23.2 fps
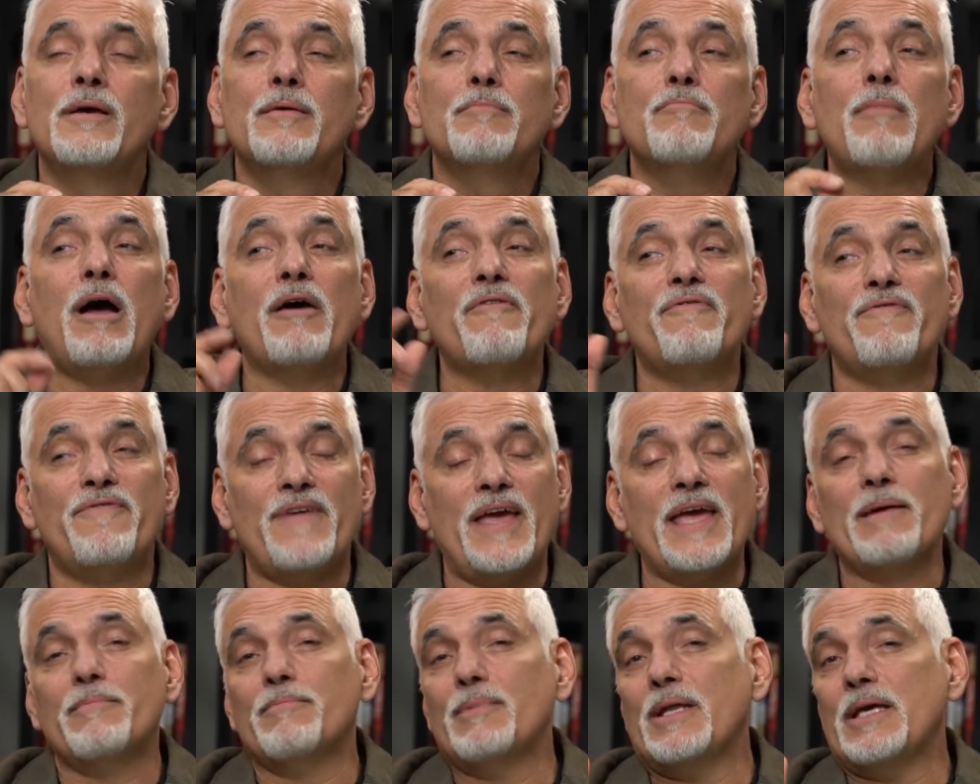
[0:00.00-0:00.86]
my
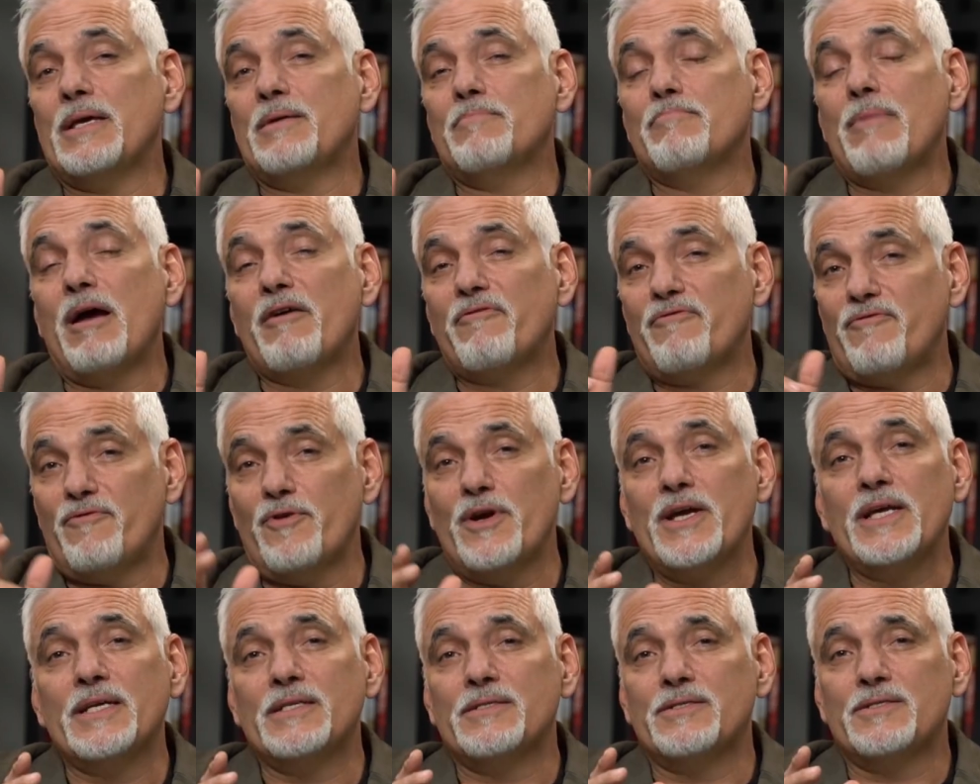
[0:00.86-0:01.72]
family, my
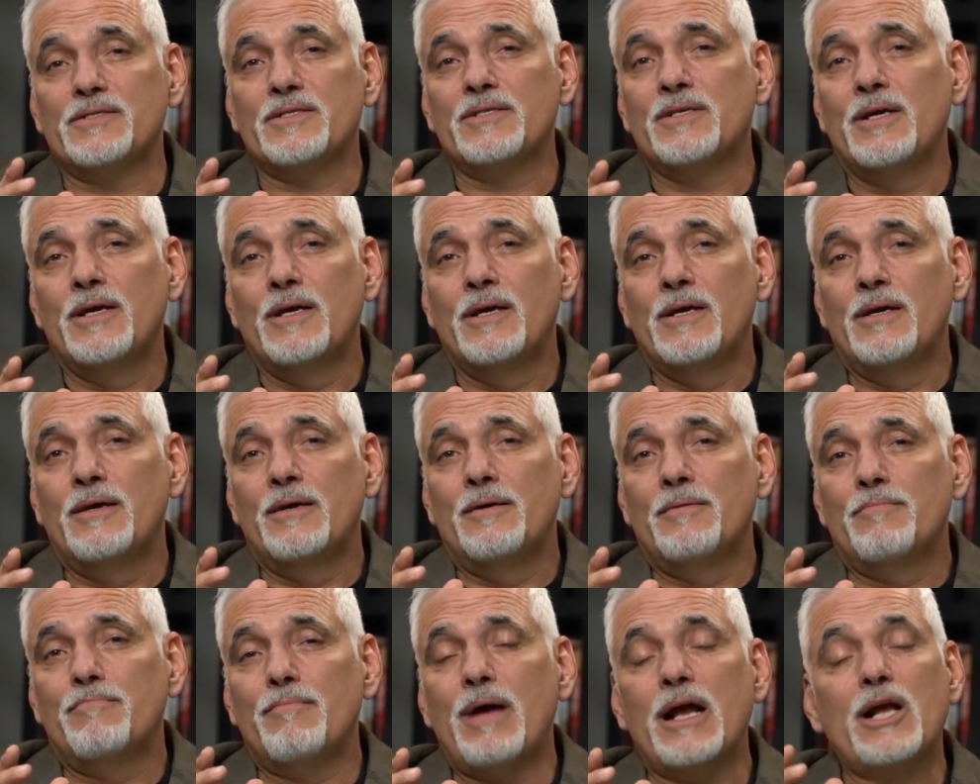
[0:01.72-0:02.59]
friends,
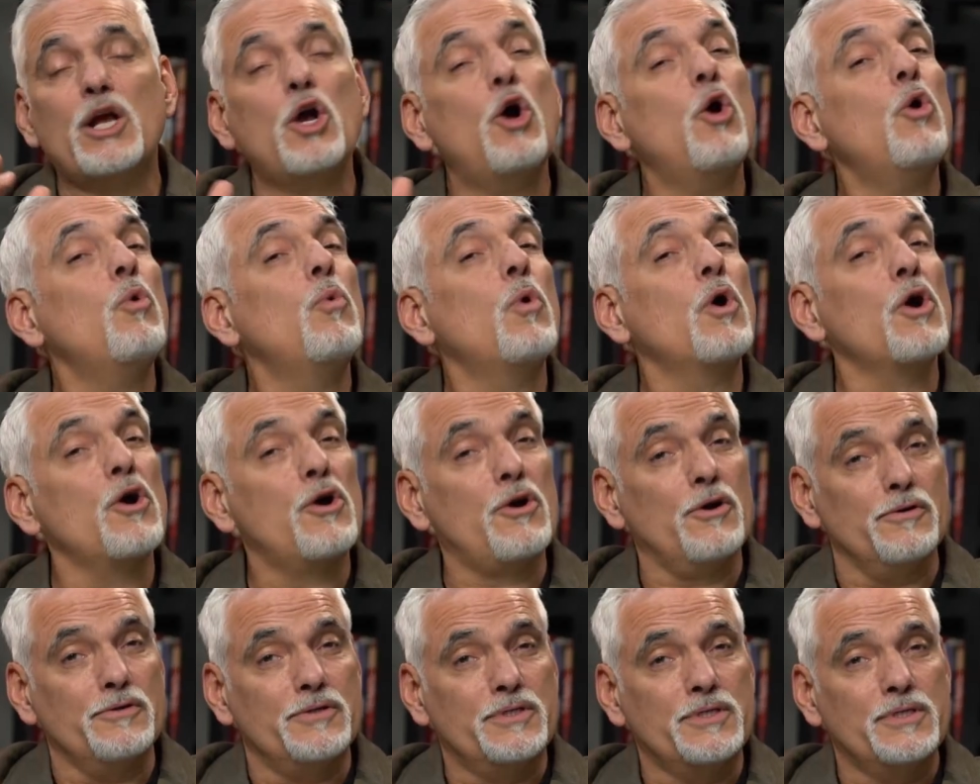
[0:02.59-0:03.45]
my
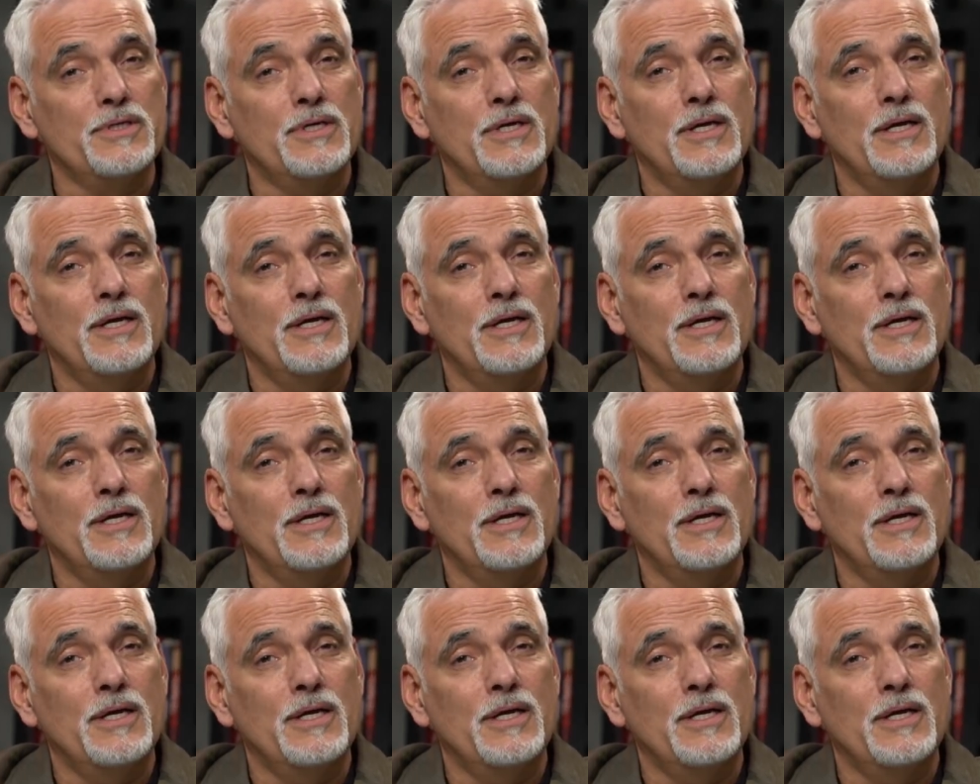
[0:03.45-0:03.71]
coworkers.